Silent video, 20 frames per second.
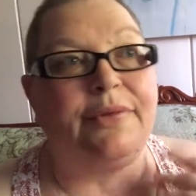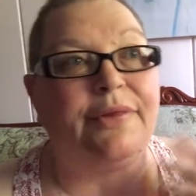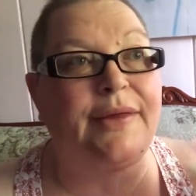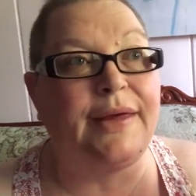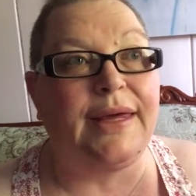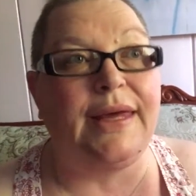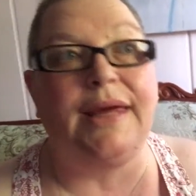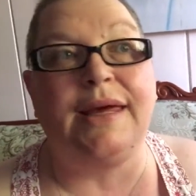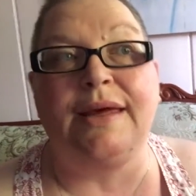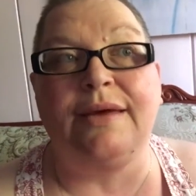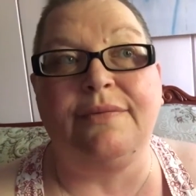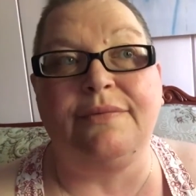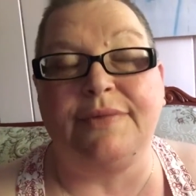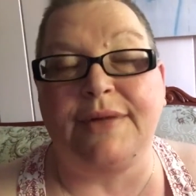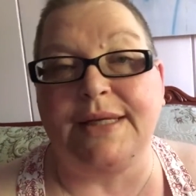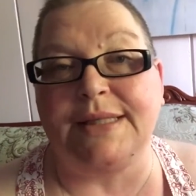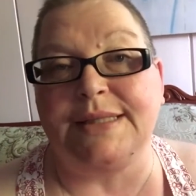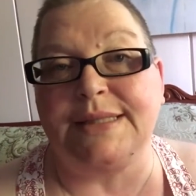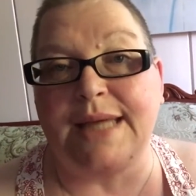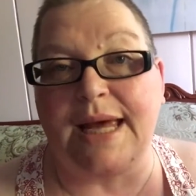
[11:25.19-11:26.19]
thinking of
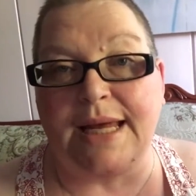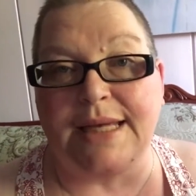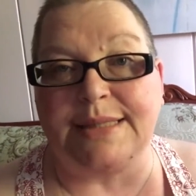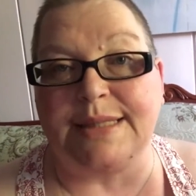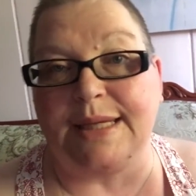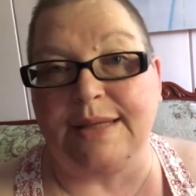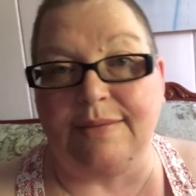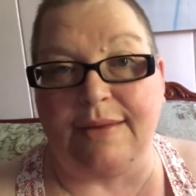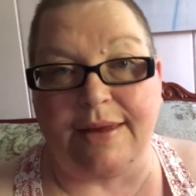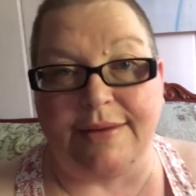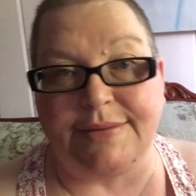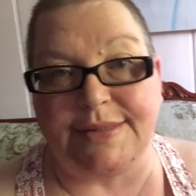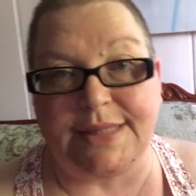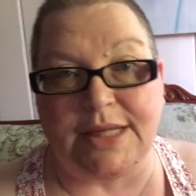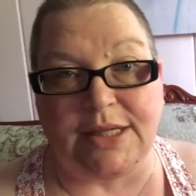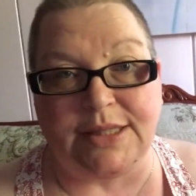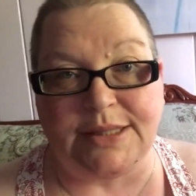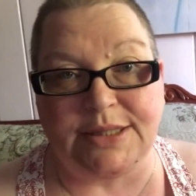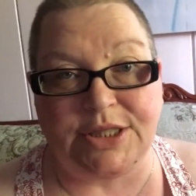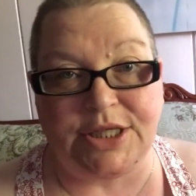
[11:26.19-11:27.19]
this as a
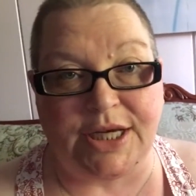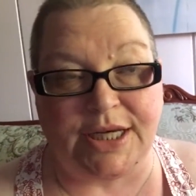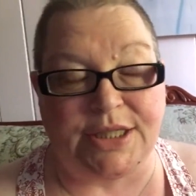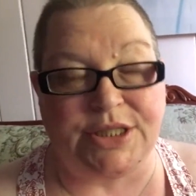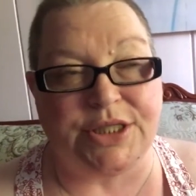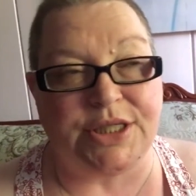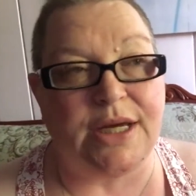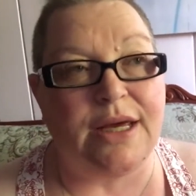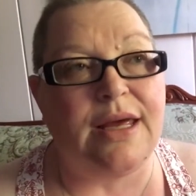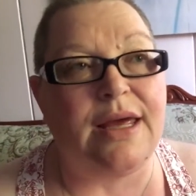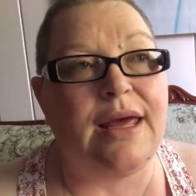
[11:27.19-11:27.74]
lifestyle change.